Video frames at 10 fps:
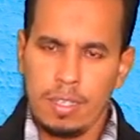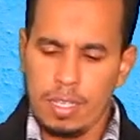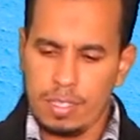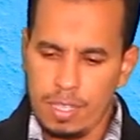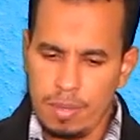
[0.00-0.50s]

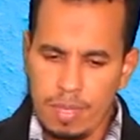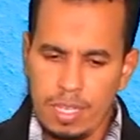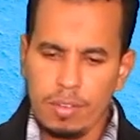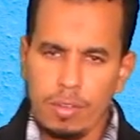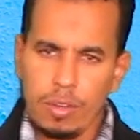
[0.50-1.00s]
it can
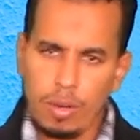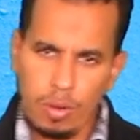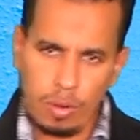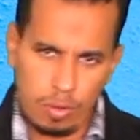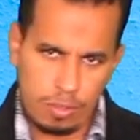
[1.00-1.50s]
mean
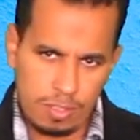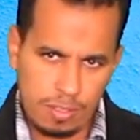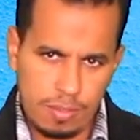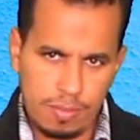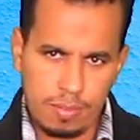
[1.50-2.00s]

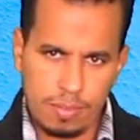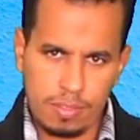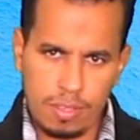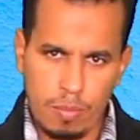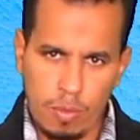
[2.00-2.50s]
cause
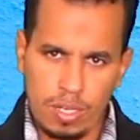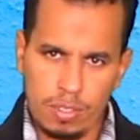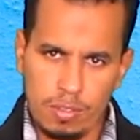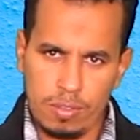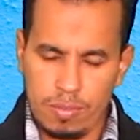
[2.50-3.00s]

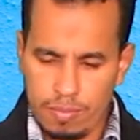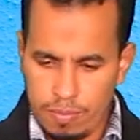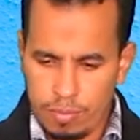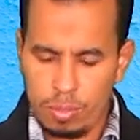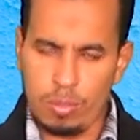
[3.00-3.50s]
someone
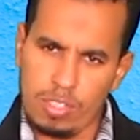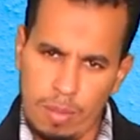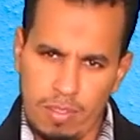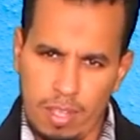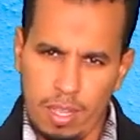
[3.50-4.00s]
to do
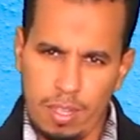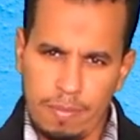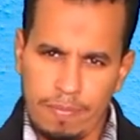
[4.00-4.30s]
something,